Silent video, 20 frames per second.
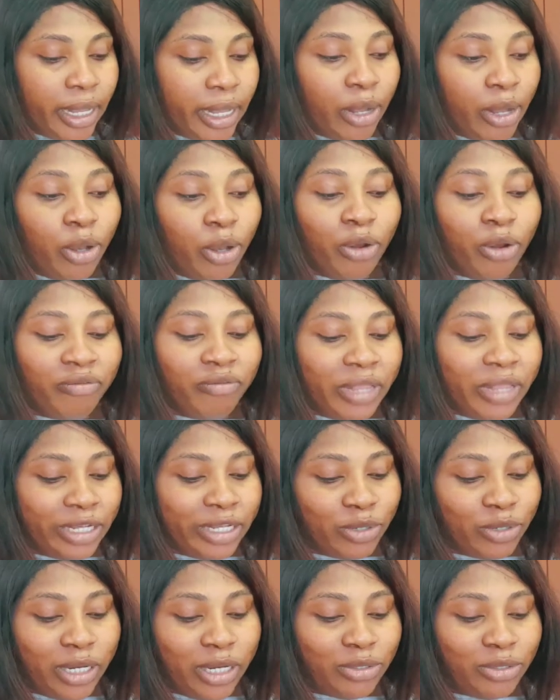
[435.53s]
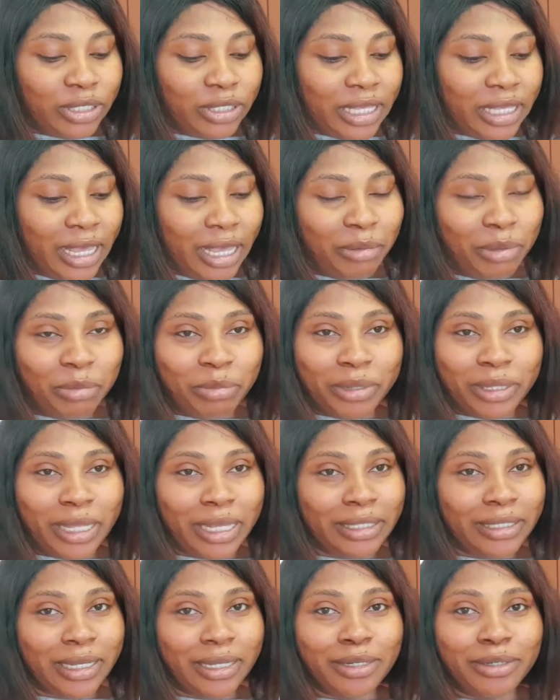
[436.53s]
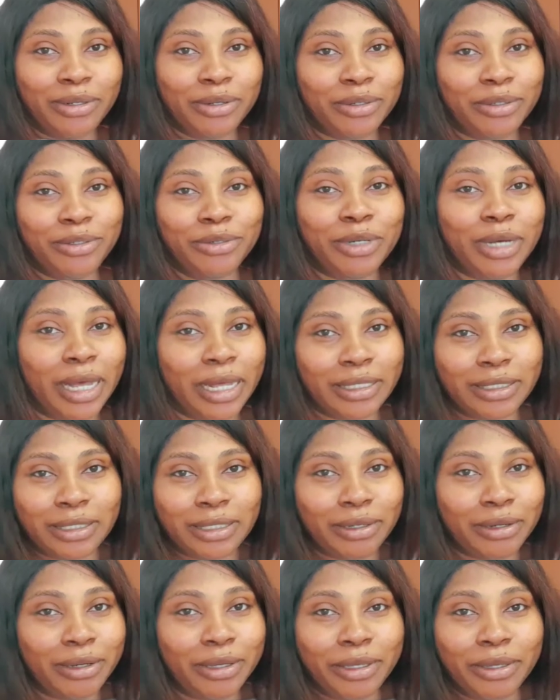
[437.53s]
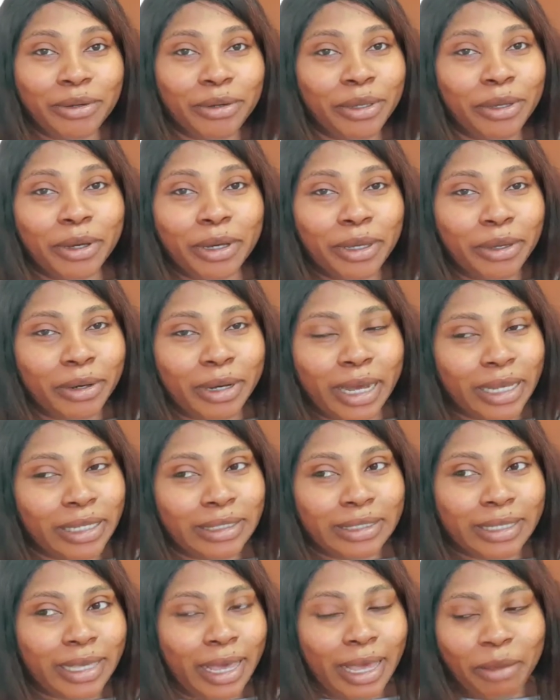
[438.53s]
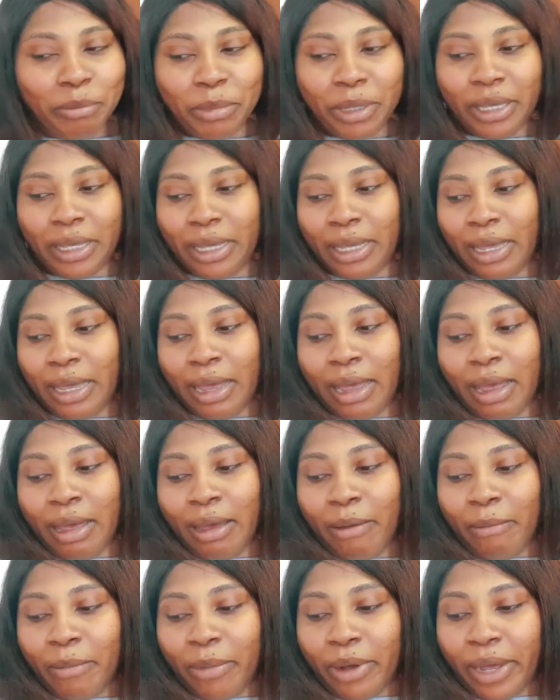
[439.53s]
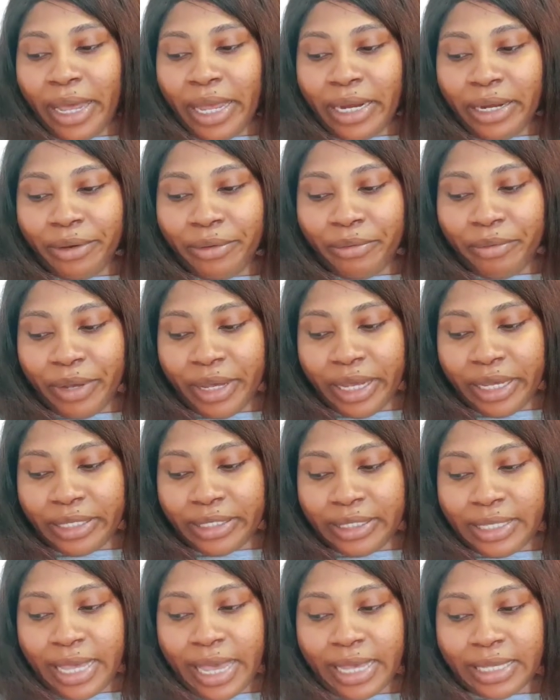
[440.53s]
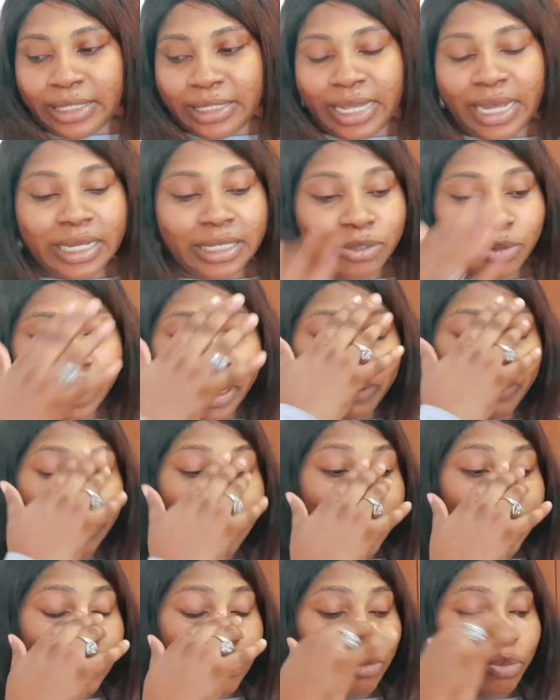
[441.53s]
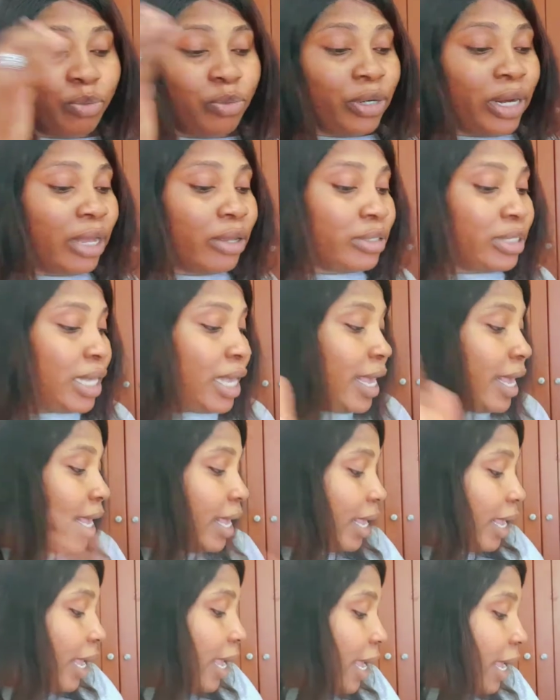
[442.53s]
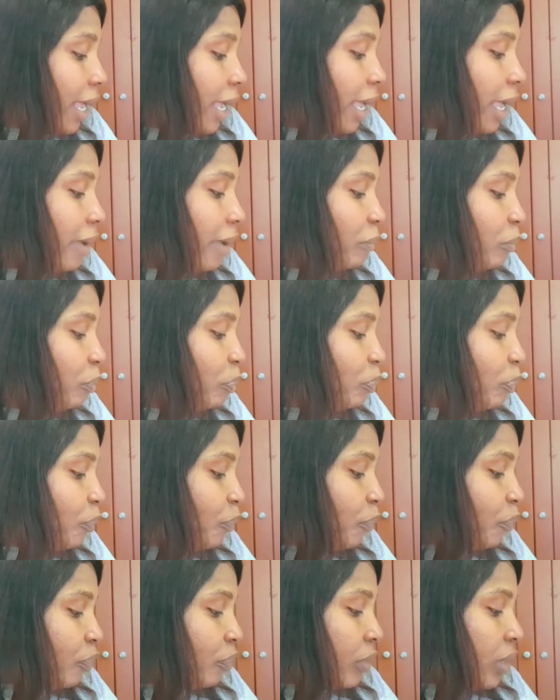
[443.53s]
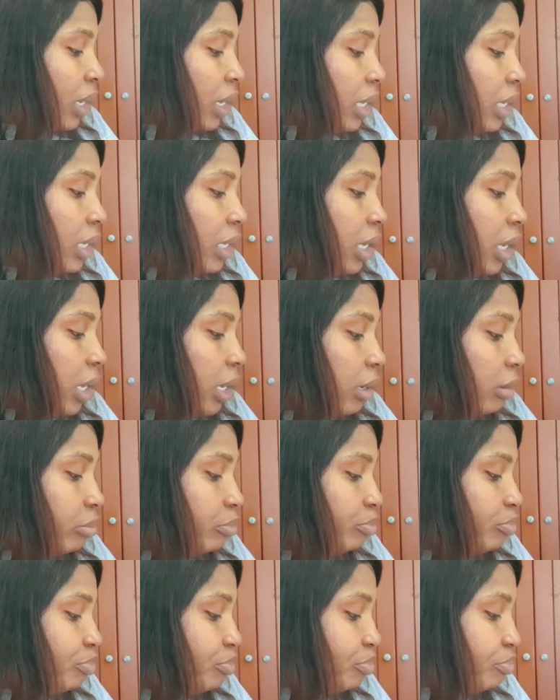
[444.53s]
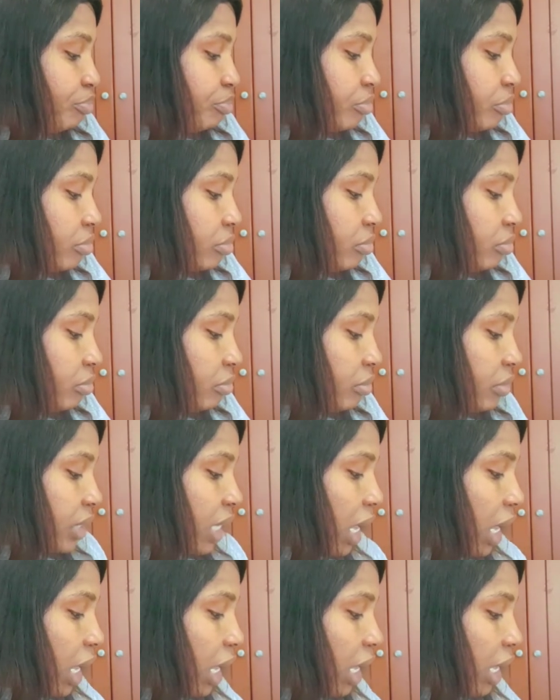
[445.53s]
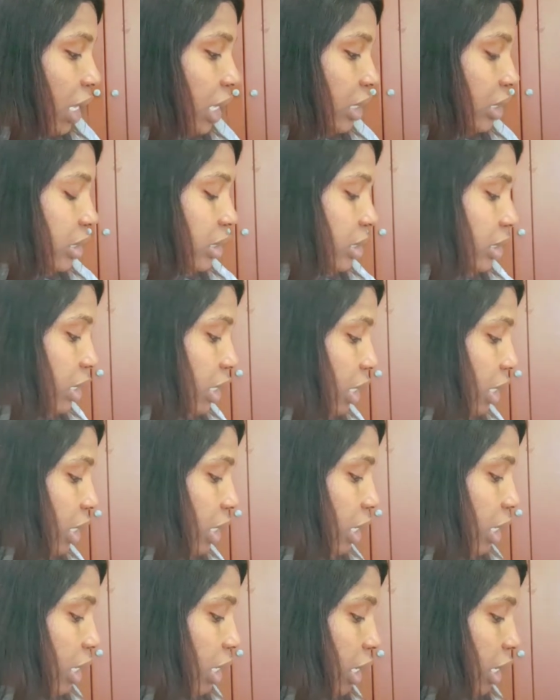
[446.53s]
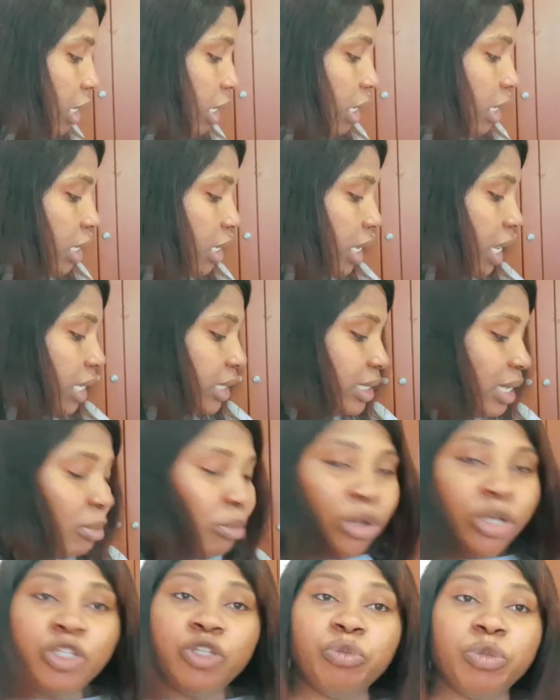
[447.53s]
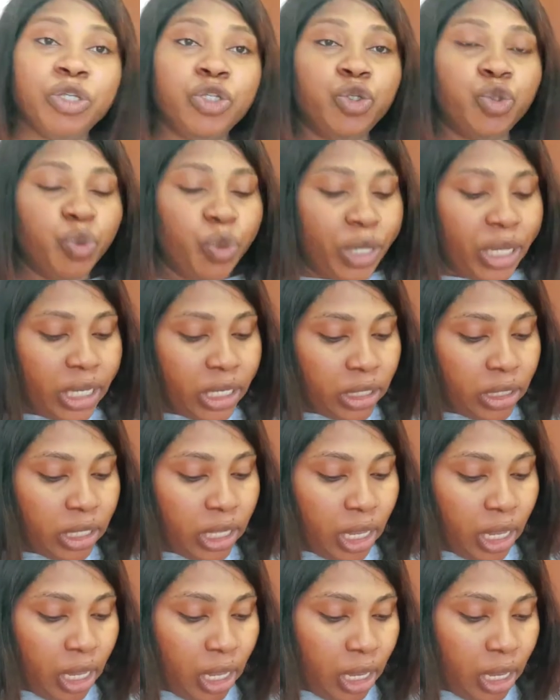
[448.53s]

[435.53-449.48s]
all of that. She wanted to scare me, but I said, girl, you can't scare me. But anyways, yes, that is what I wanted to put out here. Yeah, and yes, I'm going to be doing